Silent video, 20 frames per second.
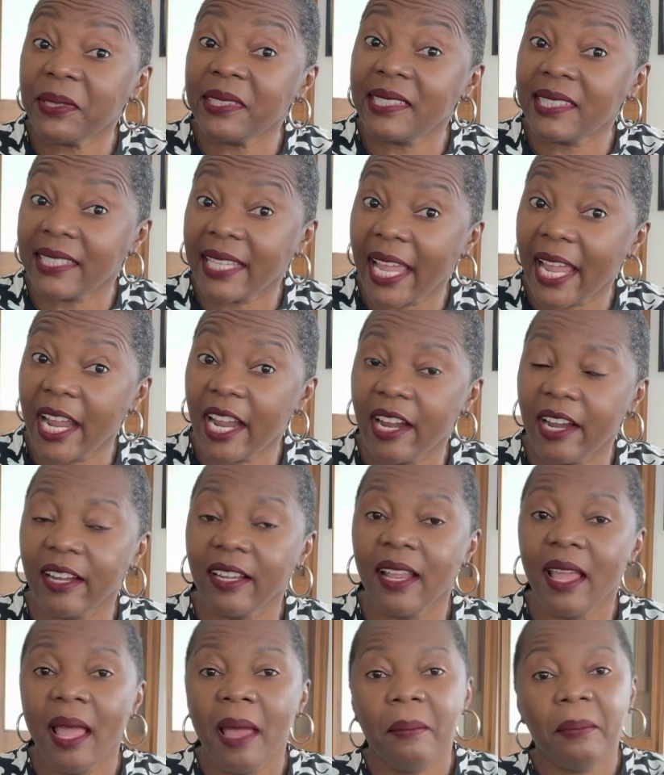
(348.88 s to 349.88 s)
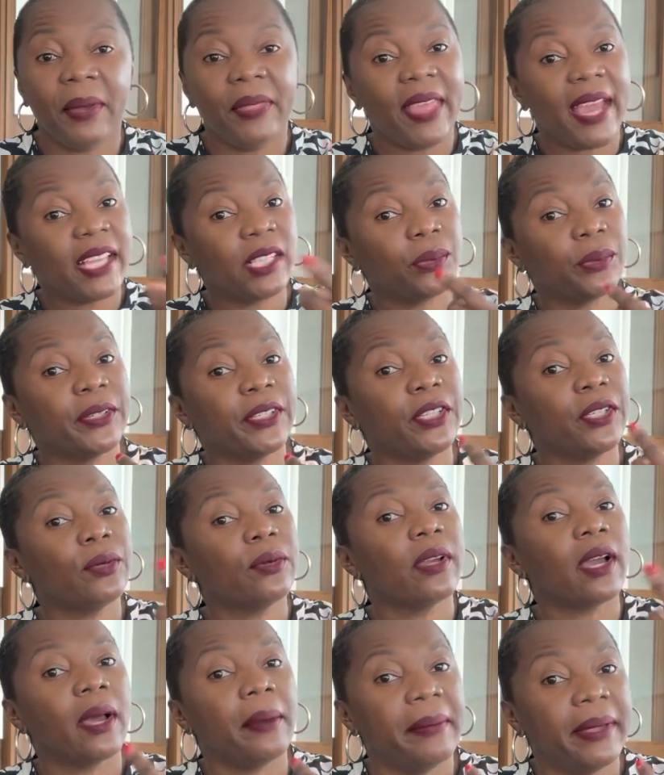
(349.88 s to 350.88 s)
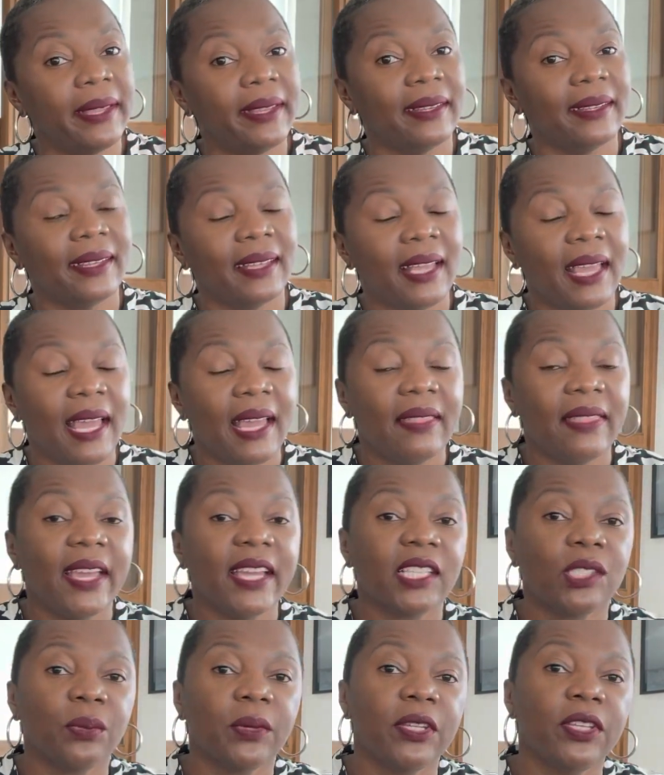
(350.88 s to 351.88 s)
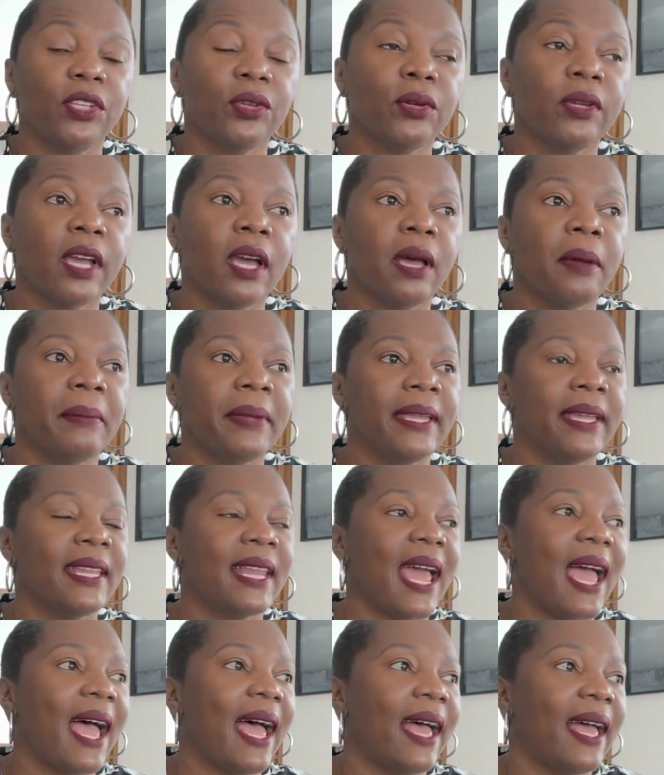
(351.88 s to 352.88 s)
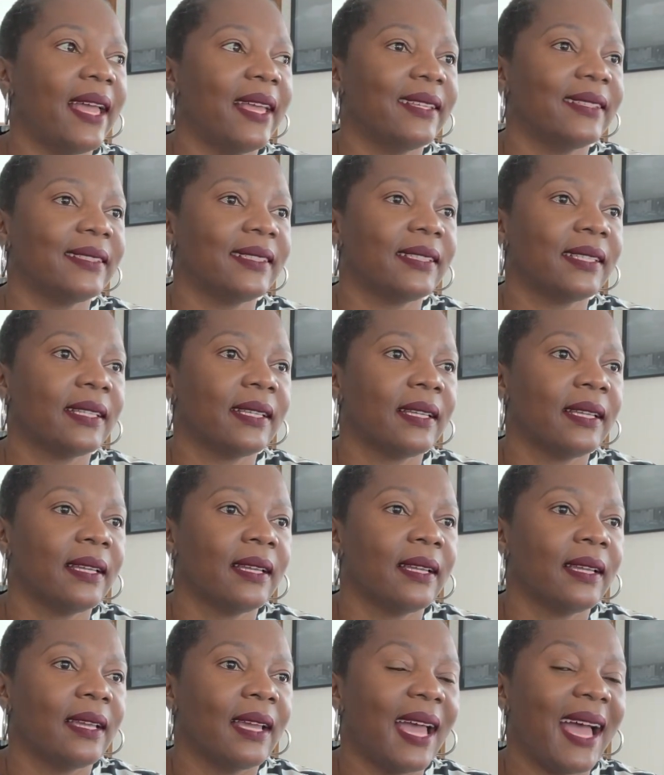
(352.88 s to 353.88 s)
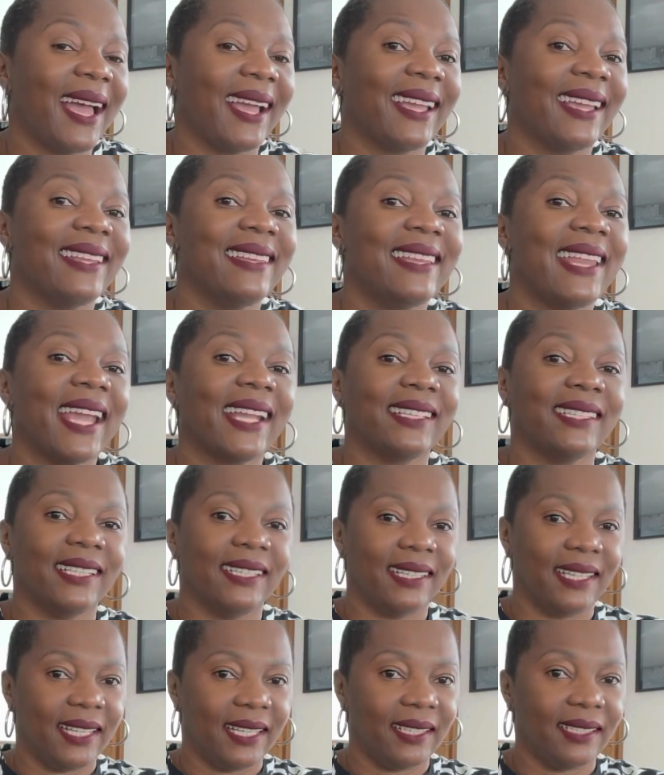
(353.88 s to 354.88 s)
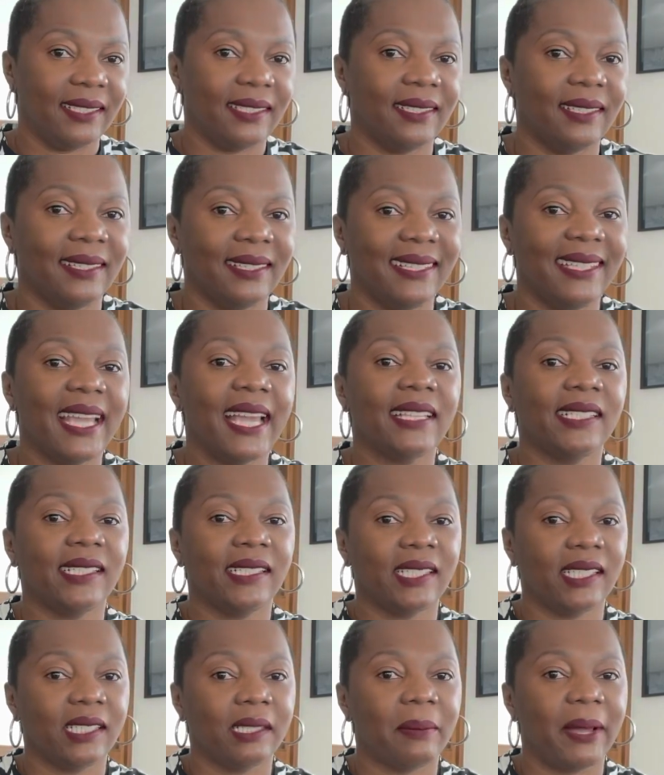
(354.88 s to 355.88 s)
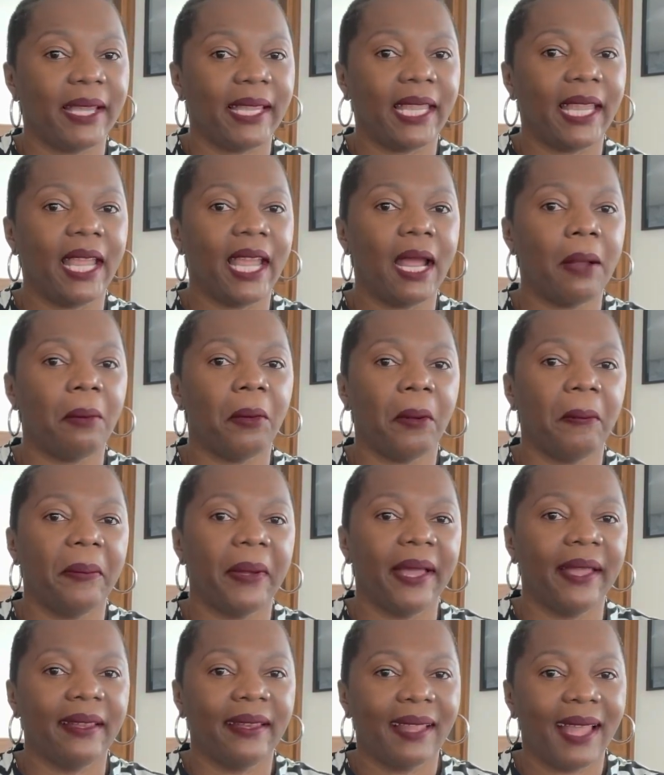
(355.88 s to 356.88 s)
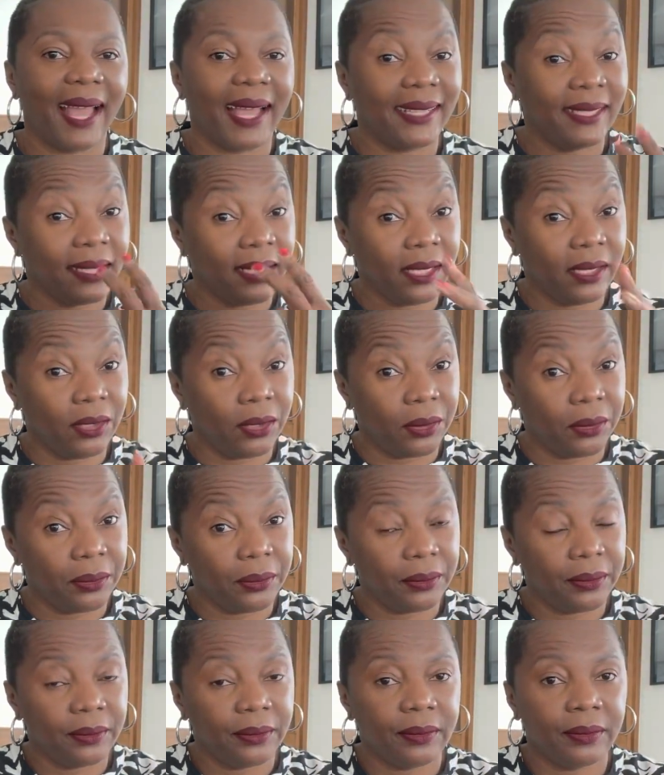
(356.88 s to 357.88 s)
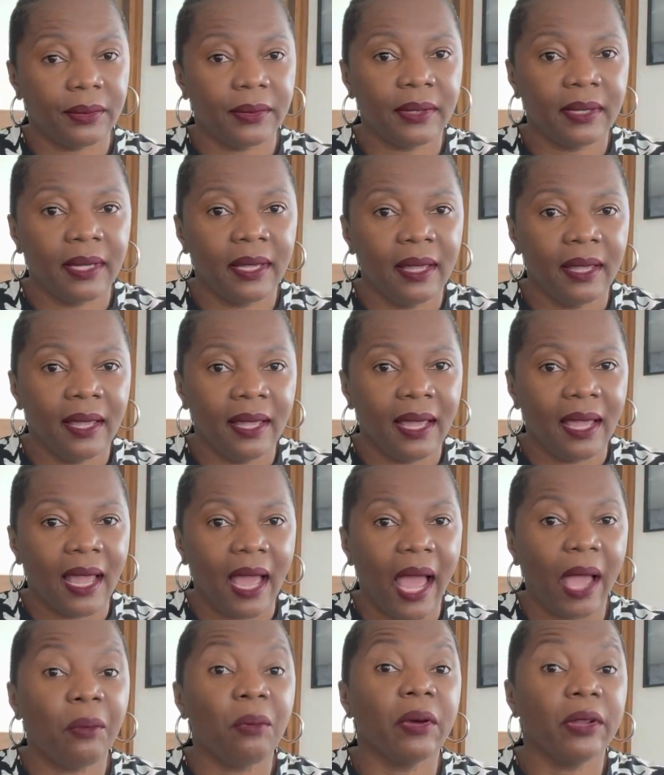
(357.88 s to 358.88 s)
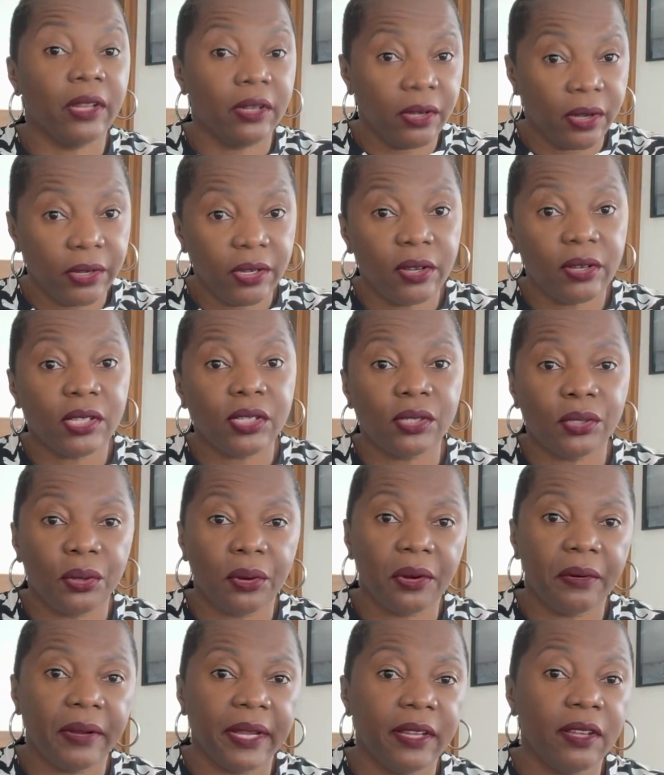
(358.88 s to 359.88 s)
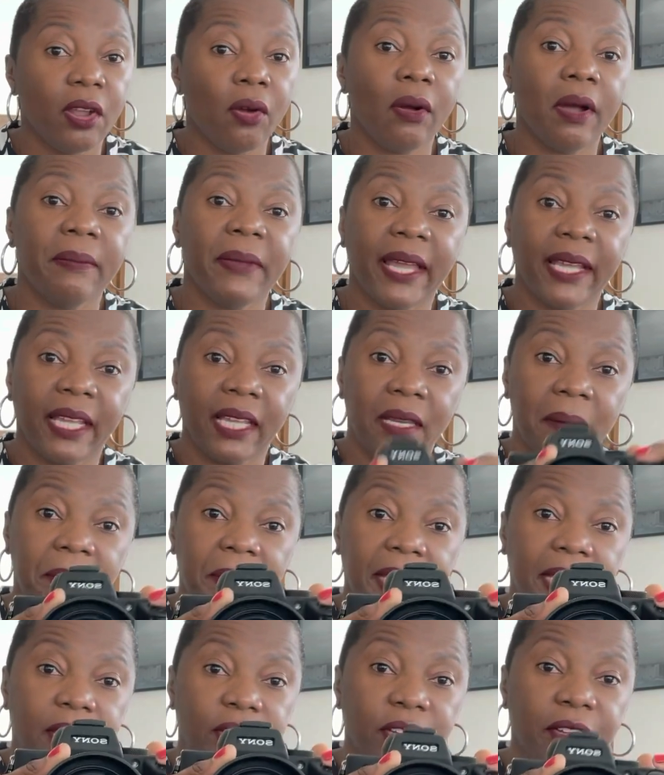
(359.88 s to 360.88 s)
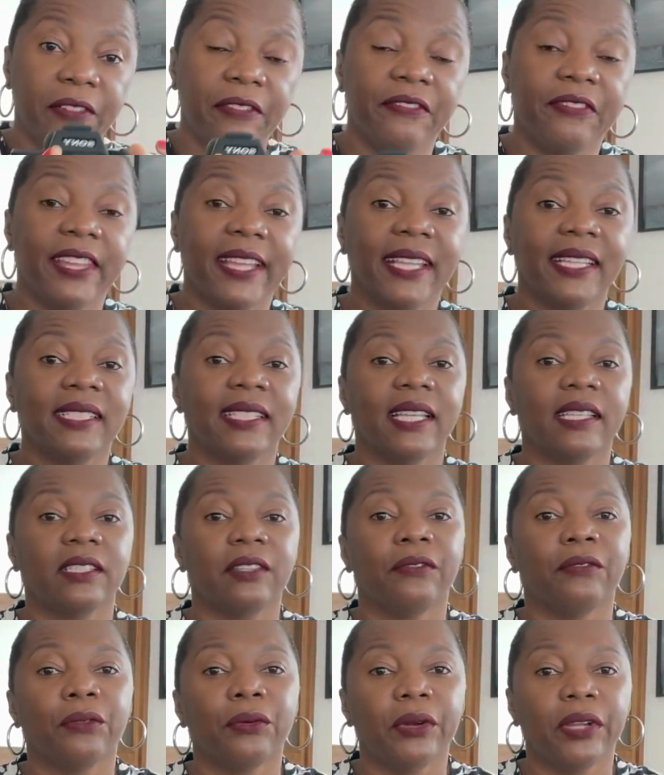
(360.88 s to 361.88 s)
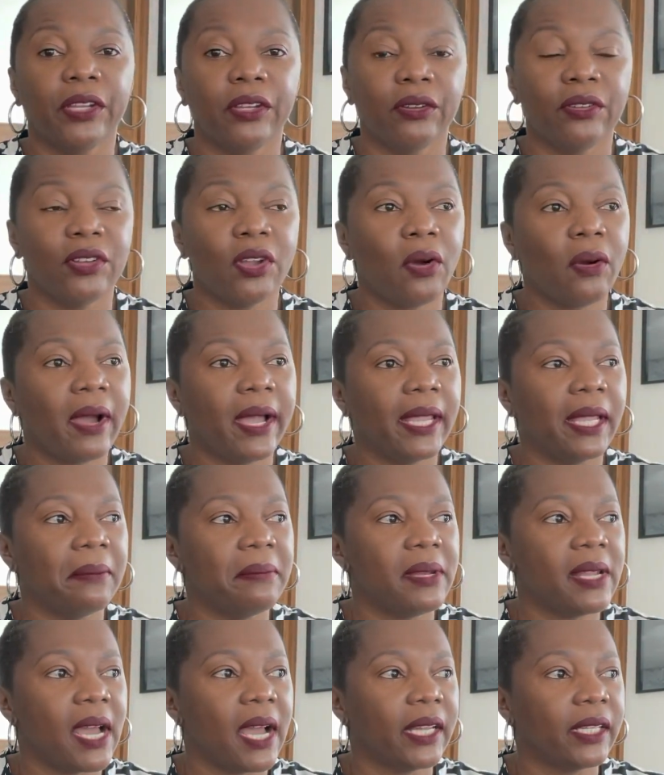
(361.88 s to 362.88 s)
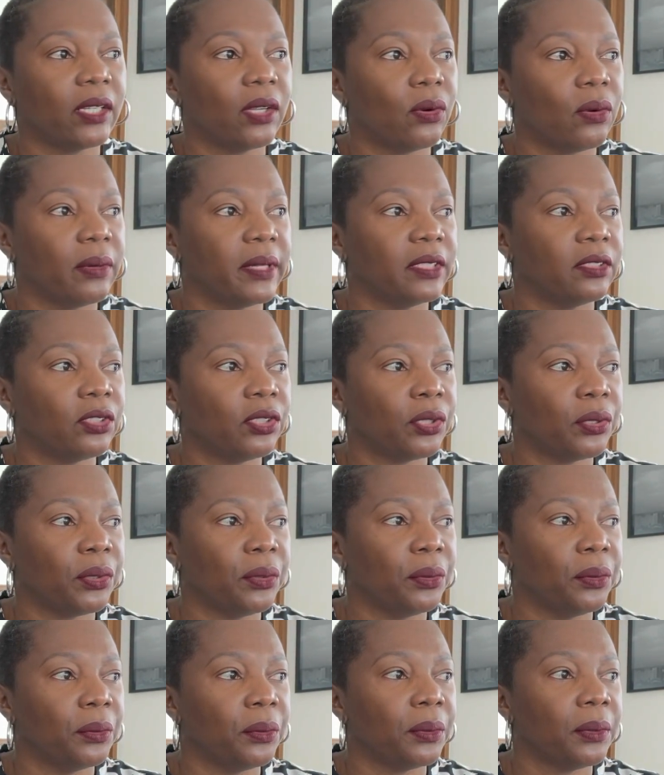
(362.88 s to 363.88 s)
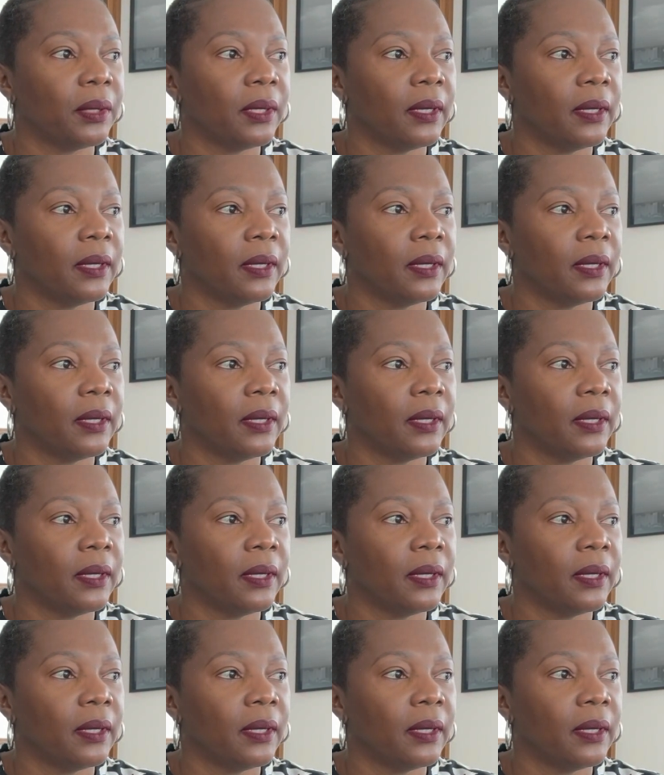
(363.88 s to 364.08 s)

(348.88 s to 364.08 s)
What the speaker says: scared, but that's where you come in. That's where you come in as a connectedness. Yes, this is my camera, but I see you. I want to know your story. No, I'm not going to be in your face as a voyeur. No, I am not going to